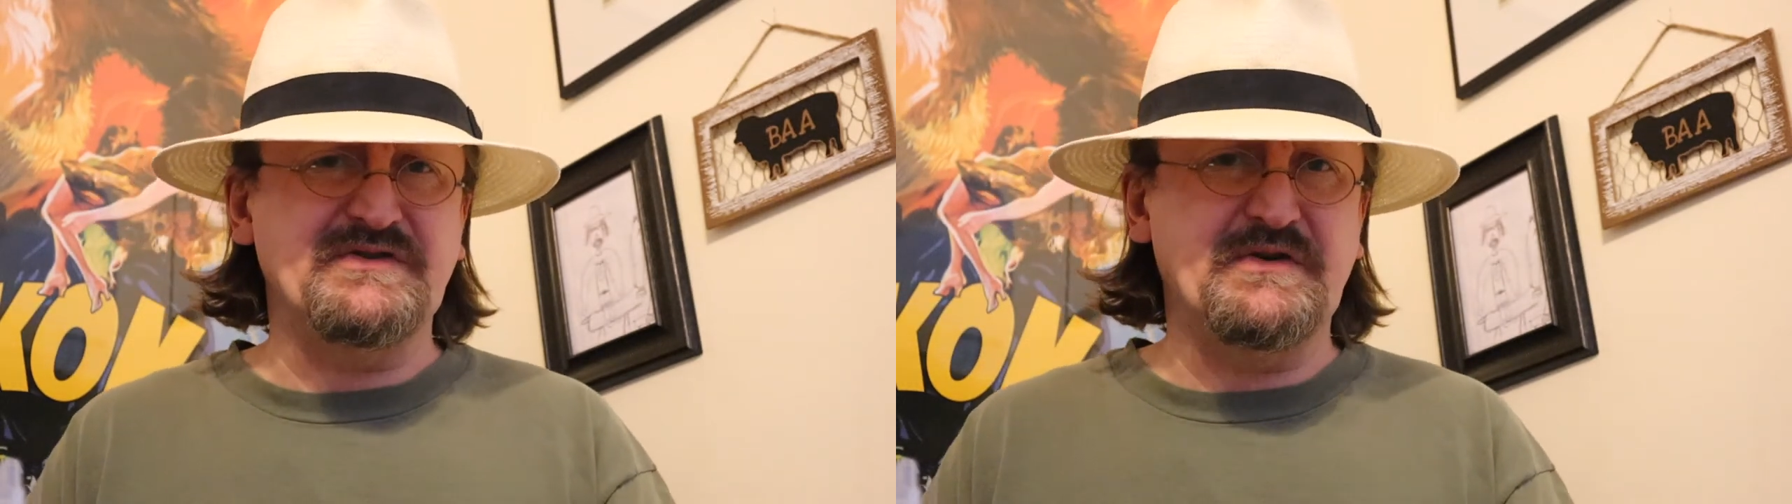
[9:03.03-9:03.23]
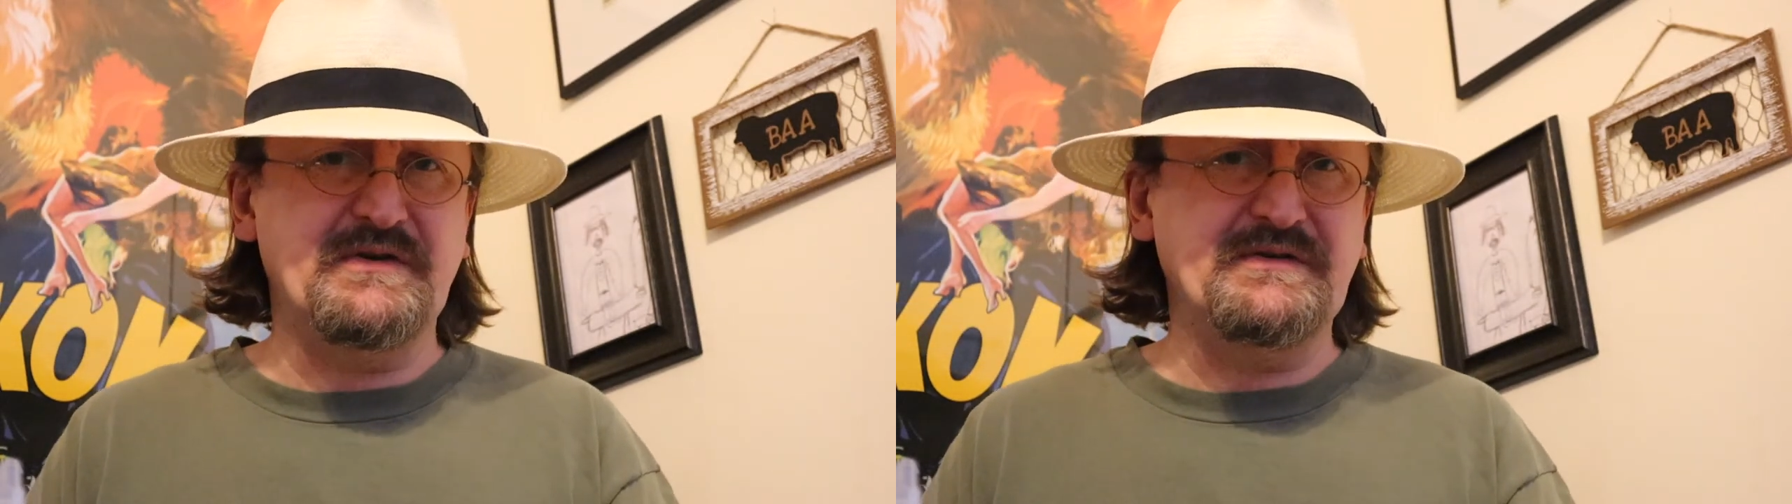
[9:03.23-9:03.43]

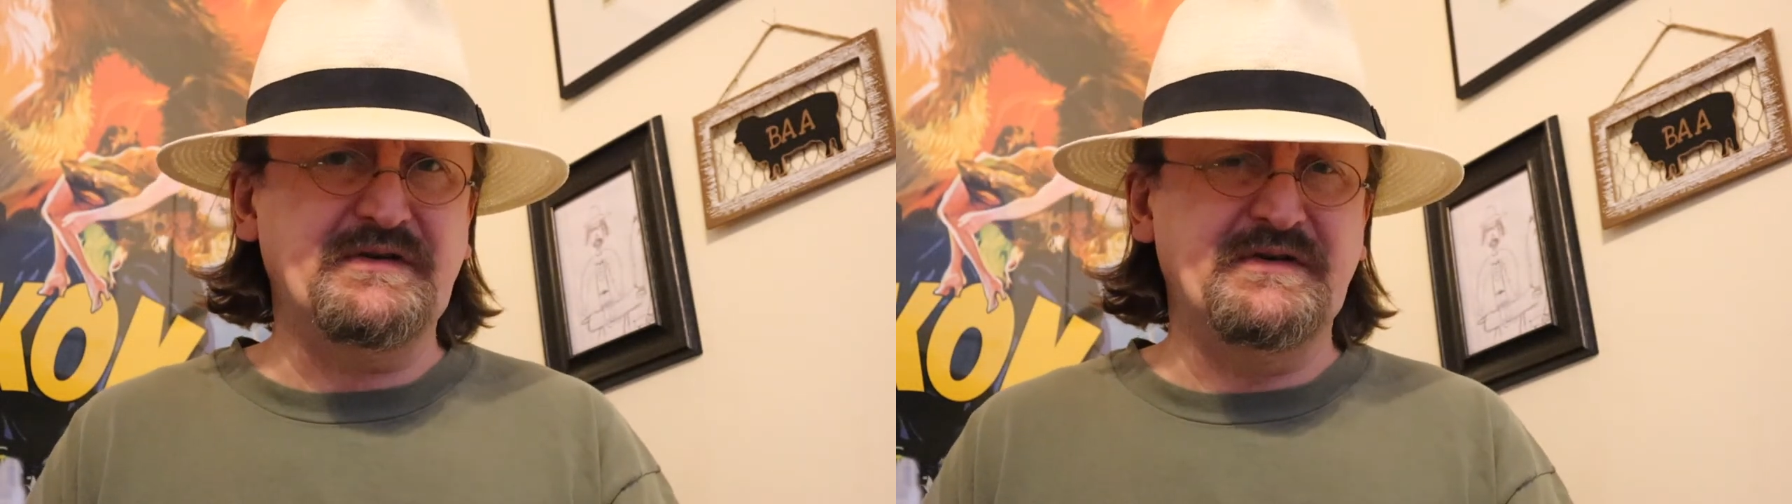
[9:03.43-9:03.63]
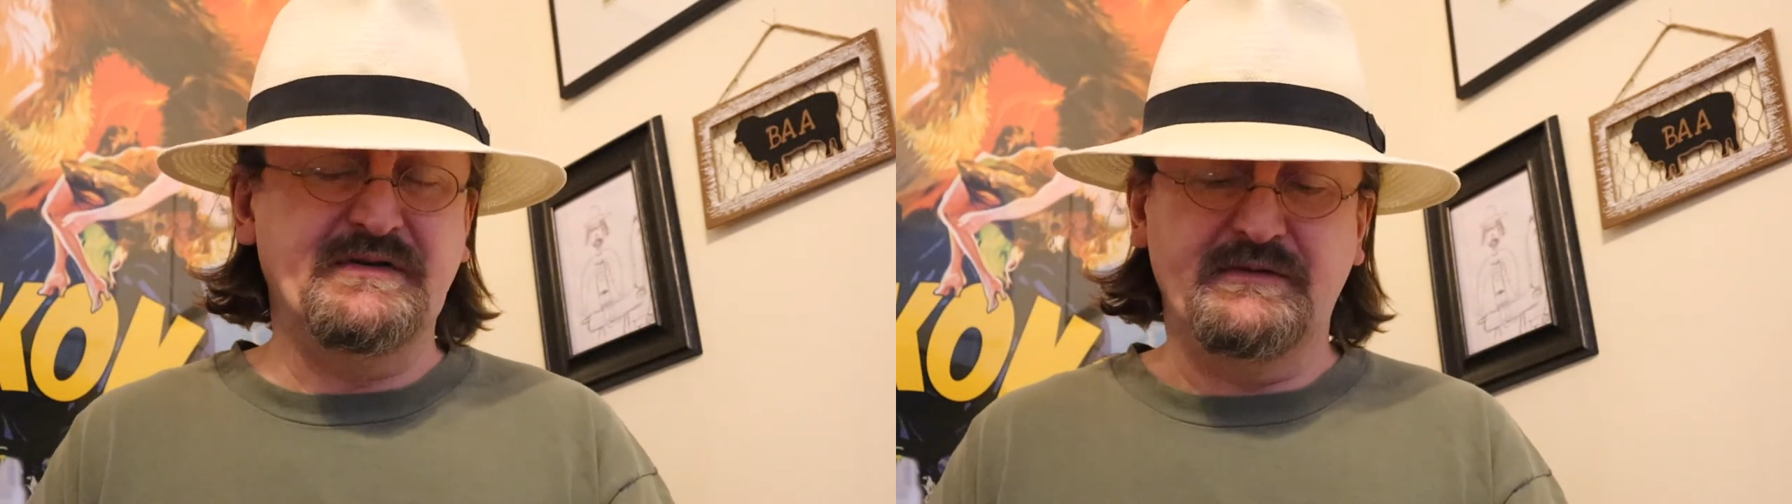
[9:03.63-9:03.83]

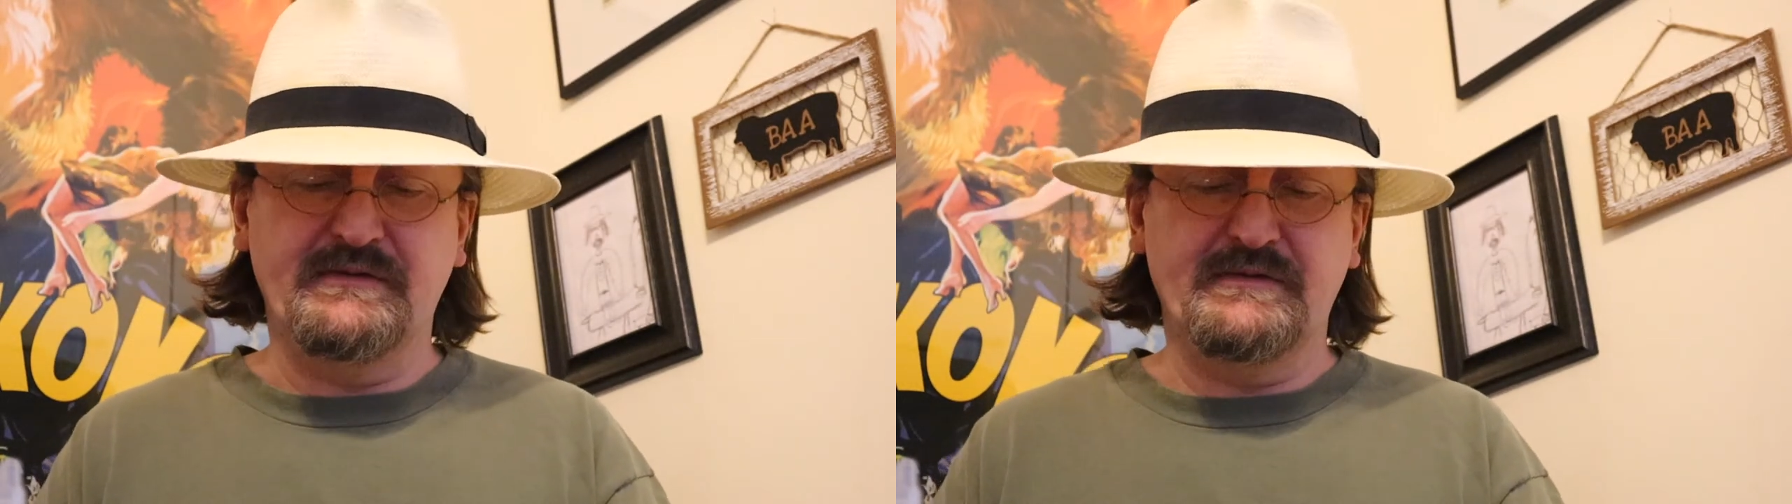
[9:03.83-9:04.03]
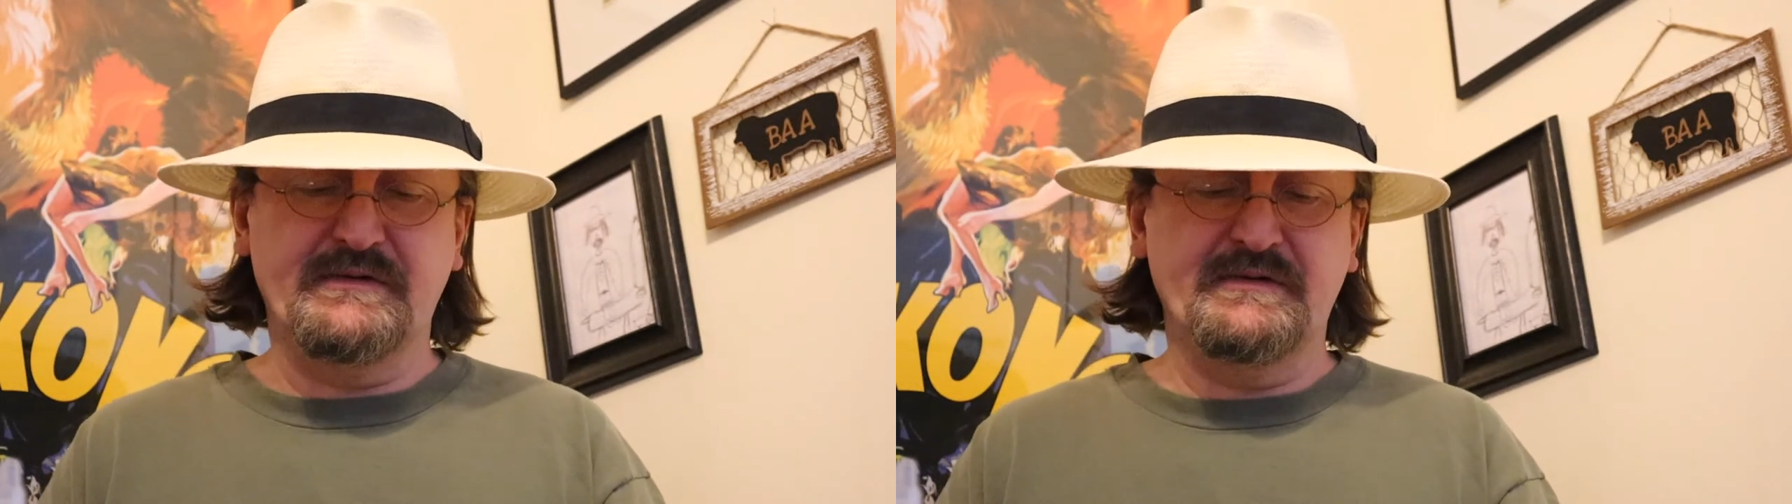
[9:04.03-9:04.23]
sauce
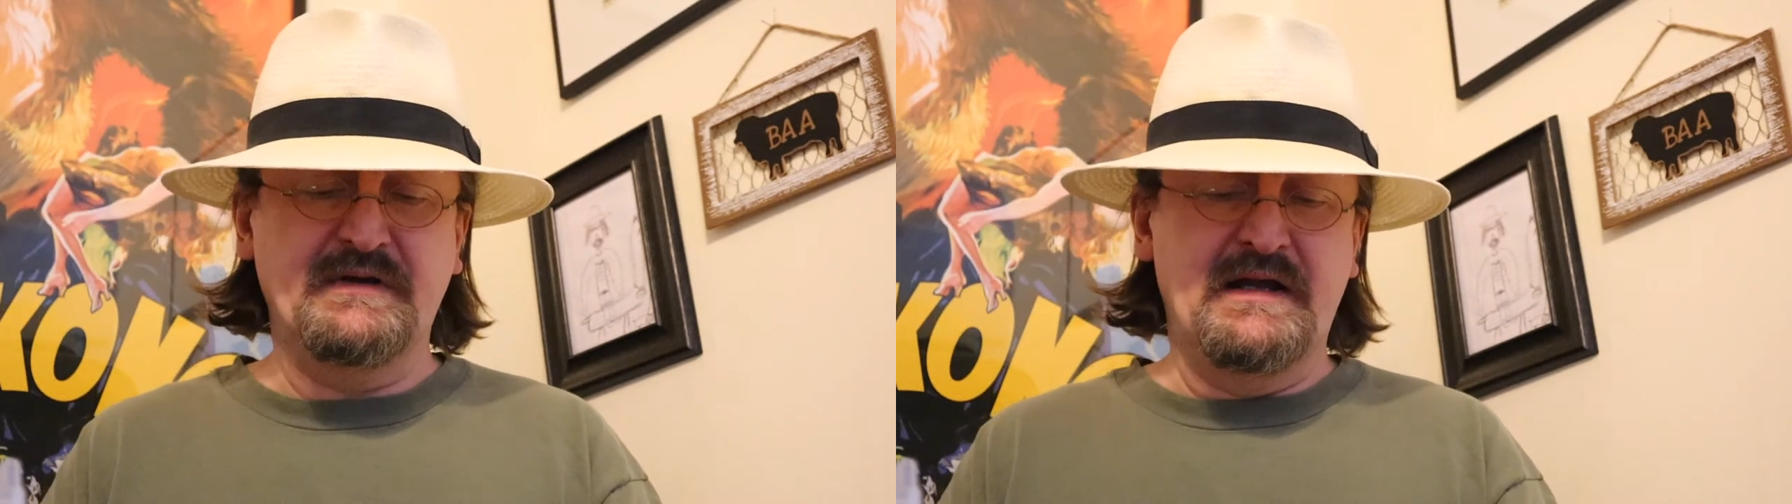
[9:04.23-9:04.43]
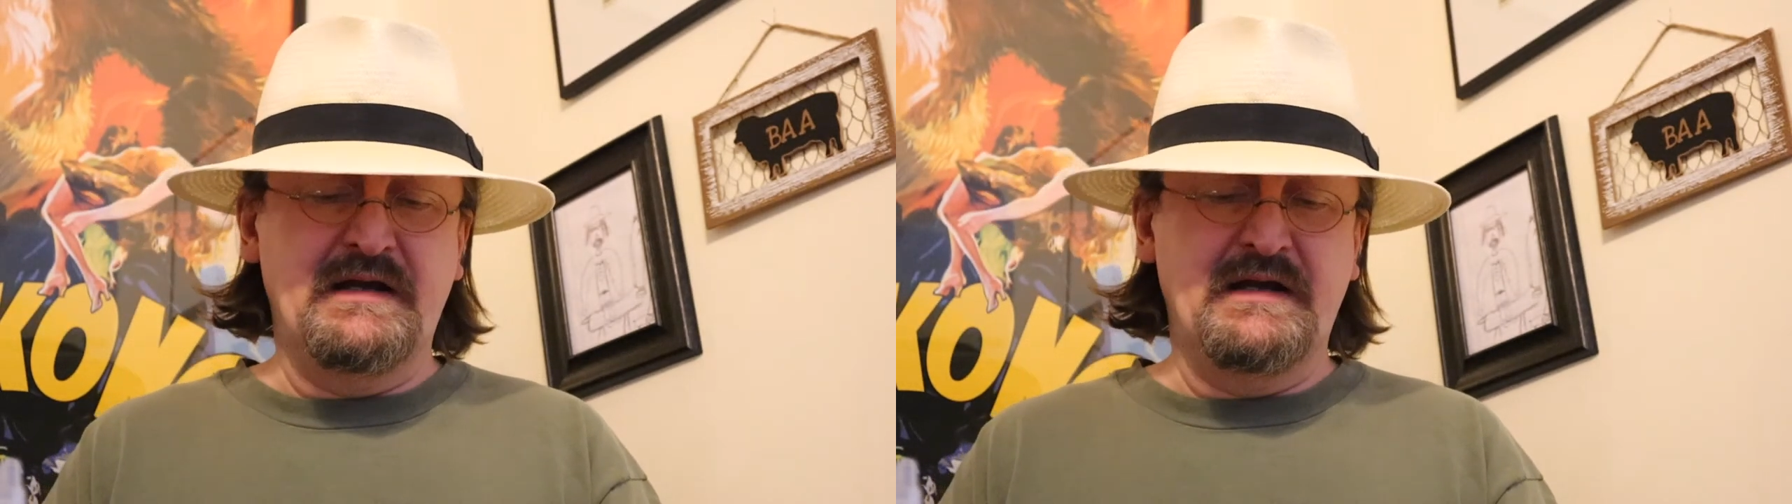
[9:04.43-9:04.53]
or